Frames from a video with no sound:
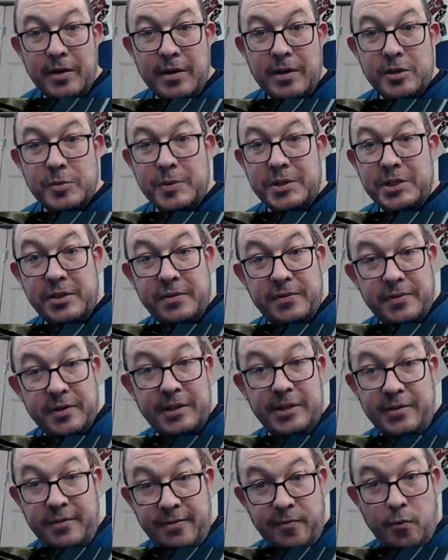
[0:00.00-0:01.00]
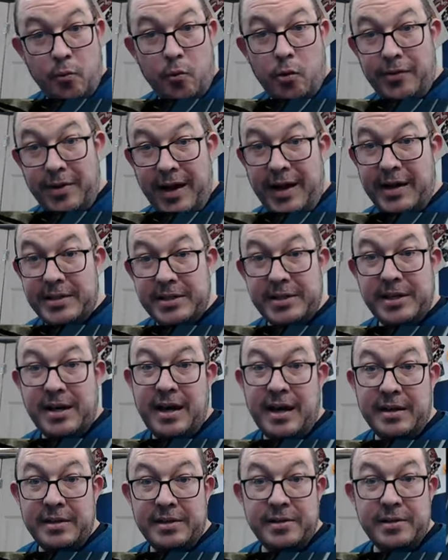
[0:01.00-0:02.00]
specifically for that
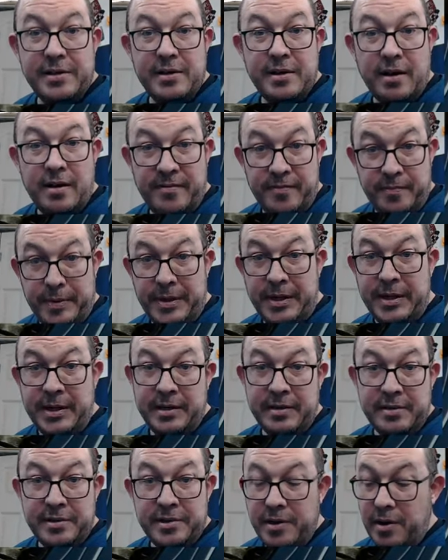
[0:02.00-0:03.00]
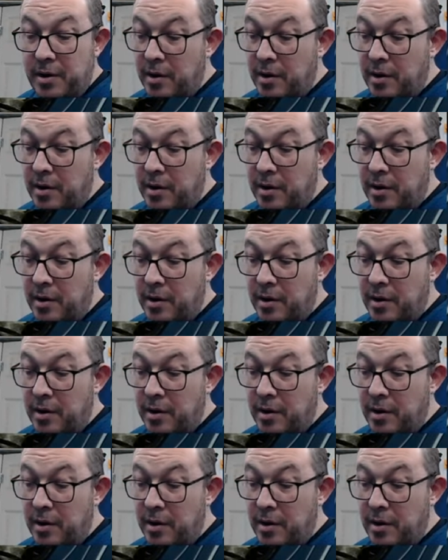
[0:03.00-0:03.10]
size of pins,